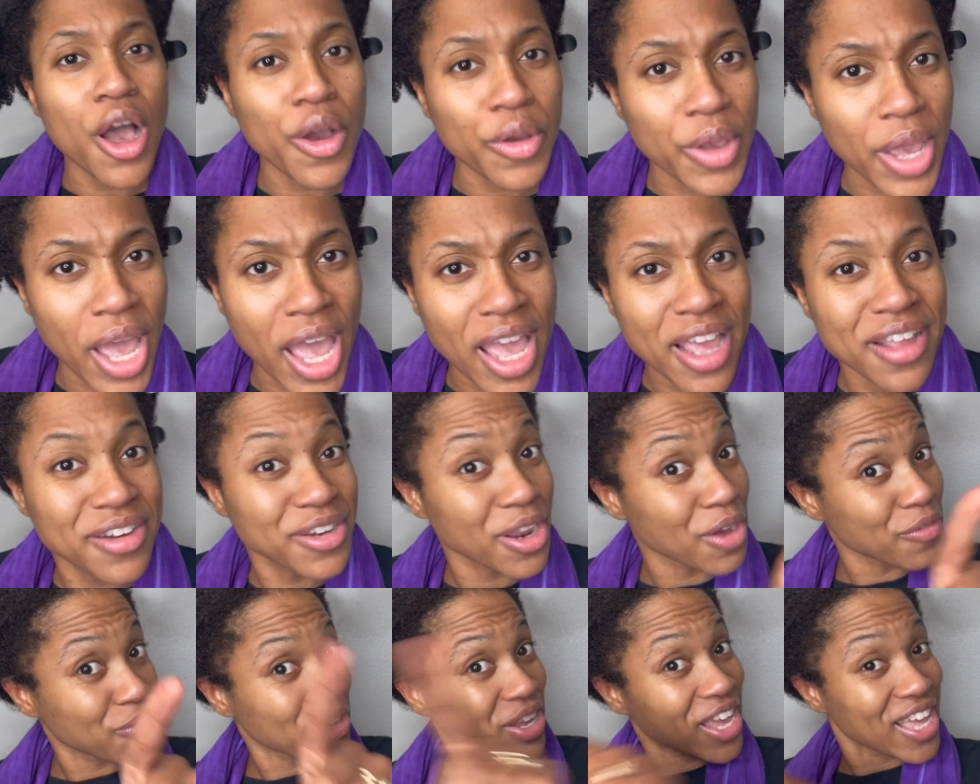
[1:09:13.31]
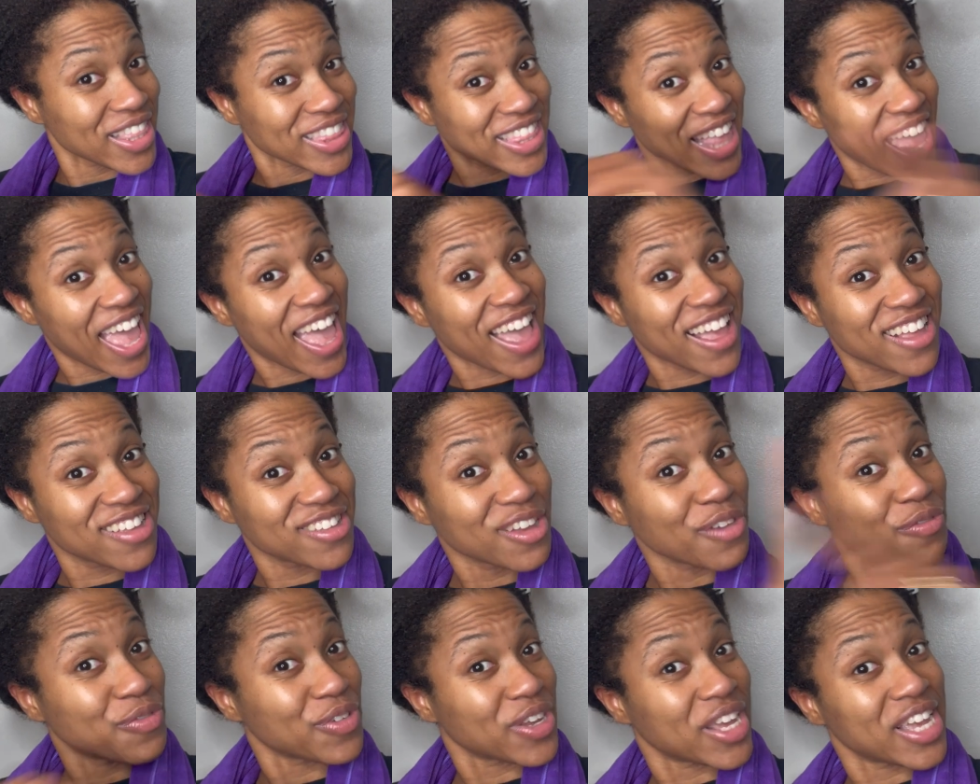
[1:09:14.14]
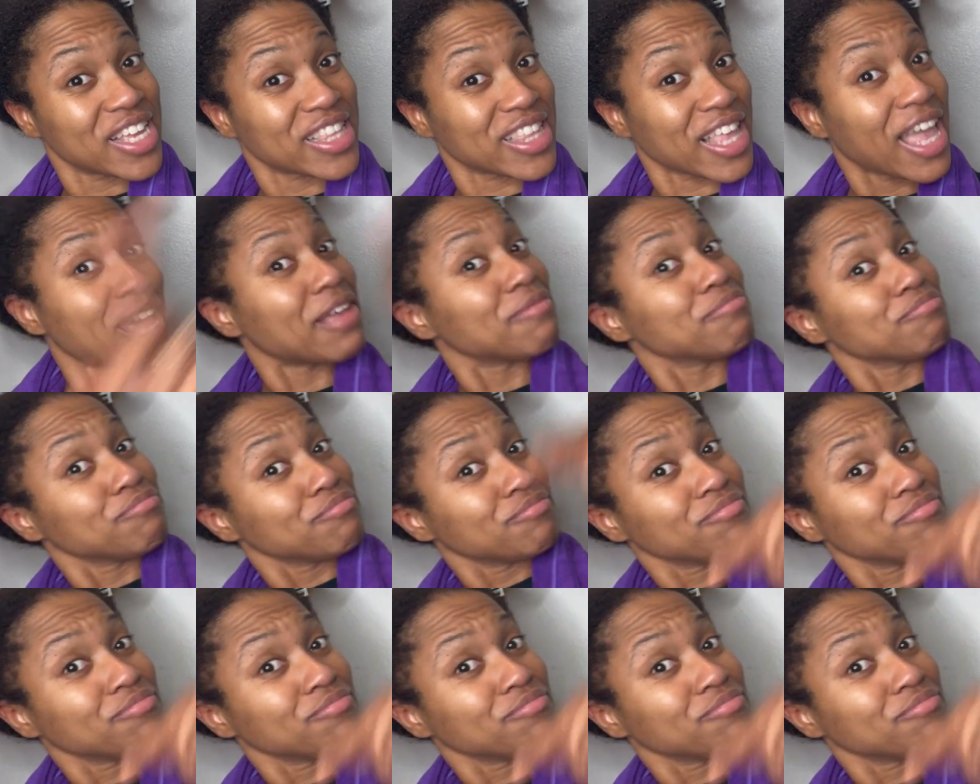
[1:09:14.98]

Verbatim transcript: Okay, don't forget that. Don't forget that.